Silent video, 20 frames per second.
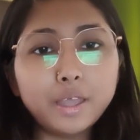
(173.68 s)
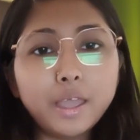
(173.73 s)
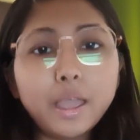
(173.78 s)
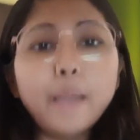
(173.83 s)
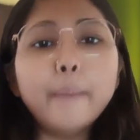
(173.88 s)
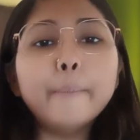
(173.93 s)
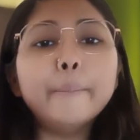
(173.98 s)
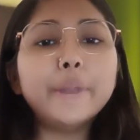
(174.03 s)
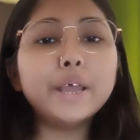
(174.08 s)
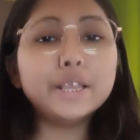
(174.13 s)

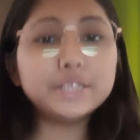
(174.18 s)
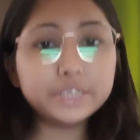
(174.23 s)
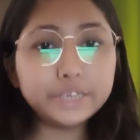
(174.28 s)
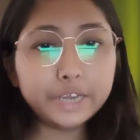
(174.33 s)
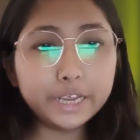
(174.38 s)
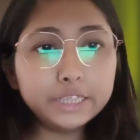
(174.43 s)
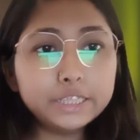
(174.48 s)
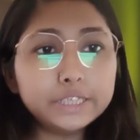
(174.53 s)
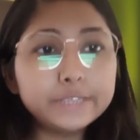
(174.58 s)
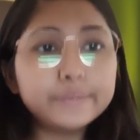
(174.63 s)

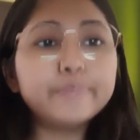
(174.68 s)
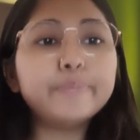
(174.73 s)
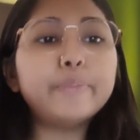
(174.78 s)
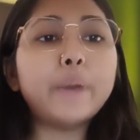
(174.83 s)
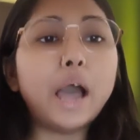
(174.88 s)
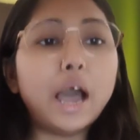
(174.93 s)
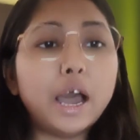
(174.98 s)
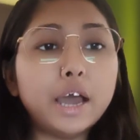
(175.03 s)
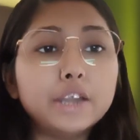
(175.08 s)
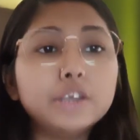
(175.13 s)
President's
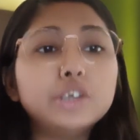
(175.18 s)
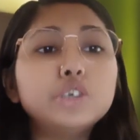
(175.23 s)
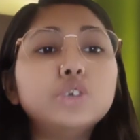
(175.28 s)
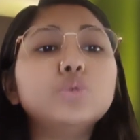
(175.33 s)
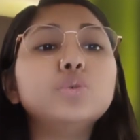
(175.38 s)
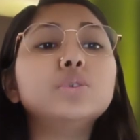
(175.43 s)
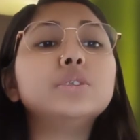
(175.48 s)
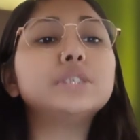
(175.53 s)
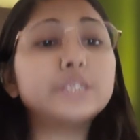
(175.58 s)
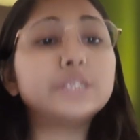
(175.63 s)
power to
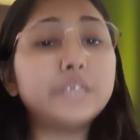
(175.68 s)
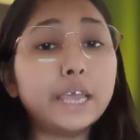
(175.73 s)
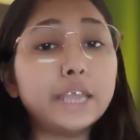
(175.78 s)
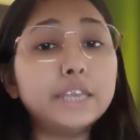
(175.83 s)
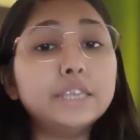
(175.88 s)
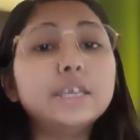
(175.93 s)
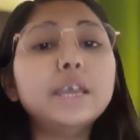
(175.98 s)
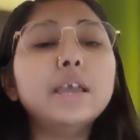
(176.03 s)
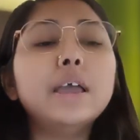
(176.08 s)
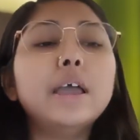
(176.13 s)

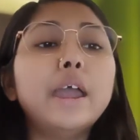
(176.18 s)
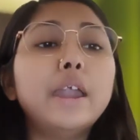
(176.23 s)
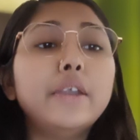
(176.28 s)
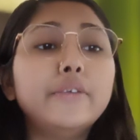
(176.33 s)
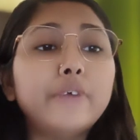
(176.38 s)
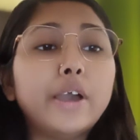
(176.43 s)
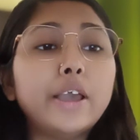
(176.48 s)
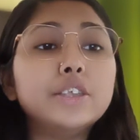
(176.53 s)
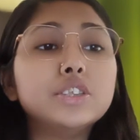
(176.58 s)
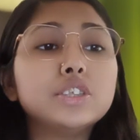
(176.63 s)
send
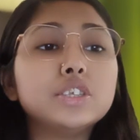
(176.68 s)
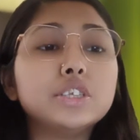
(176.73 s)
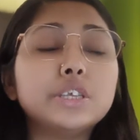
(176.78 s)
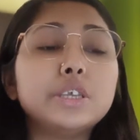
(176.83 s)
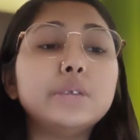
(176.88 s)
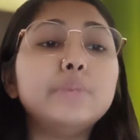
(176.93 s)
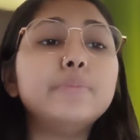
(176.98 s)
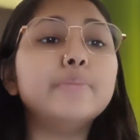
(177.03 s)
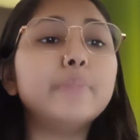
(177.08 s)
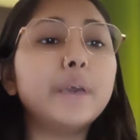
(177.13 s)

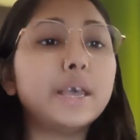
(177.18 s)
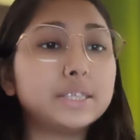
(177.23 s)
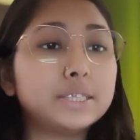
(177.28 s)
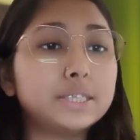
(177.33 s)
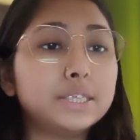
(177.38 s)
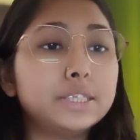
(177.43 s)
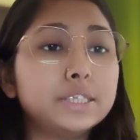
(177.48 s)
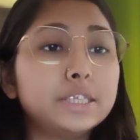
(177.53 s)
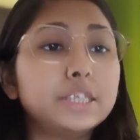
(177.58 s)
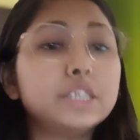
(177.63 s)
advisory
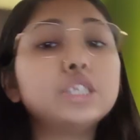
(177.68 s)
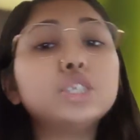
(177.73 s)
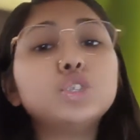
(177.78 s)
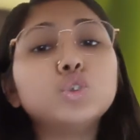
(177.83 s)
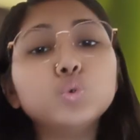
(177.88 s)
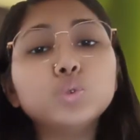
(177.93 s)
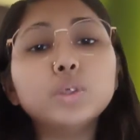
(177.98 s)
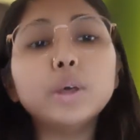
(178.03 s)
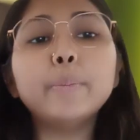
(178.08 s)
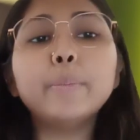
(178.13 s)
messages
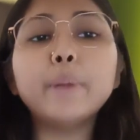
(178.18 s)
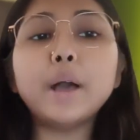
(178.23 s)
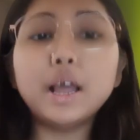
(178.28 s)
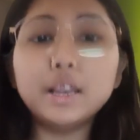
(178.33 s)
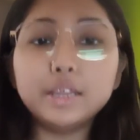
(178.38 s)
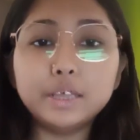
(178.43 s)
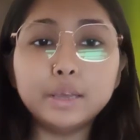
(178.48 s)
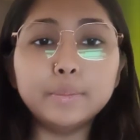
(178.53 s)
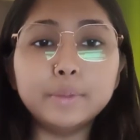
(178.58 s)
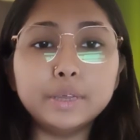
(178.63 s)
to the
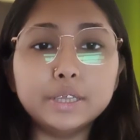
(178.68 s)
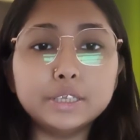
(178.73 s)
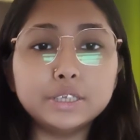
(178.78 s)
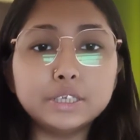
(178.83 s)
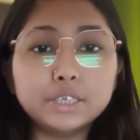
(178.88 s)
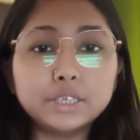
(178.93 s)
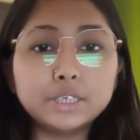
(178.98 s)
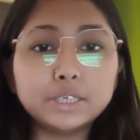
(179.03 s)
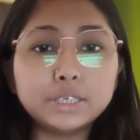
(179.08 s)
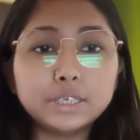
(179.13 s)

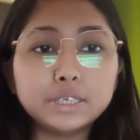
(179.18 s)
Parliament.